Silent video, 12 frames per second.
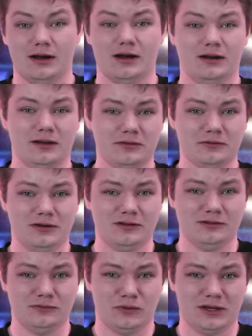Another
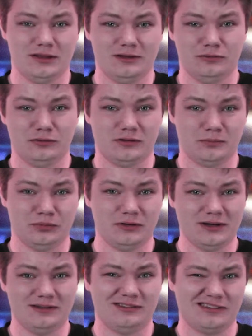reason why this was a
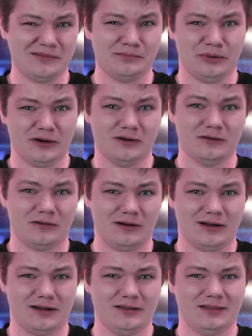pretty subpar
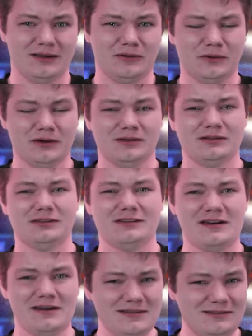Raw, there were
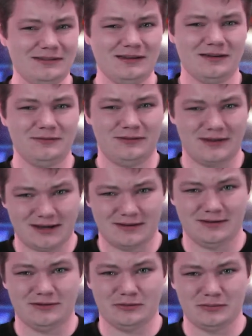tons of technical